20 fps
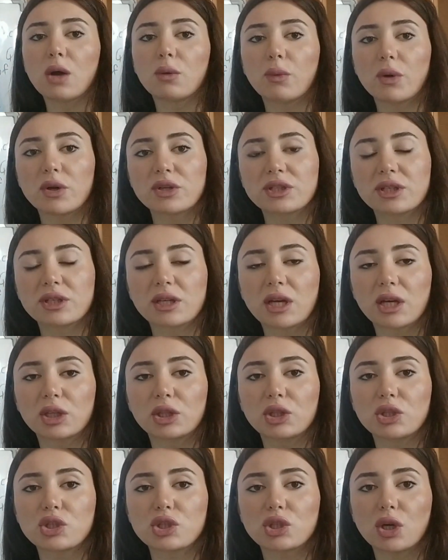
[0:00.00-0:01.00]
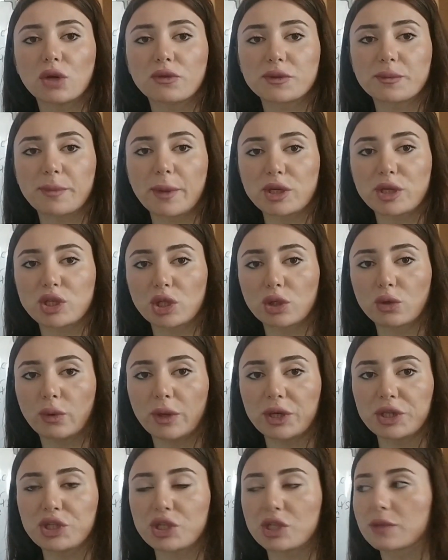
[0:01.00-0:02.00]
What is the conclusion of special
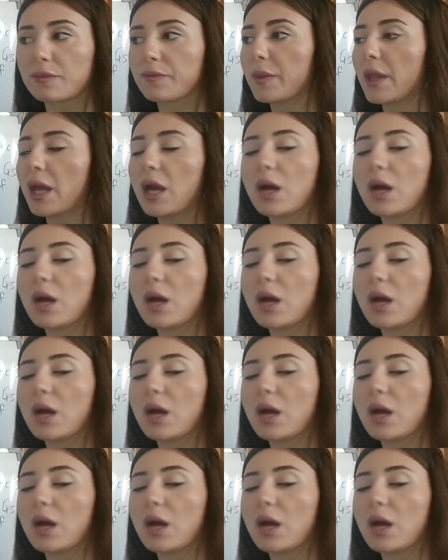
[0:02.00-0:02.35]
questions?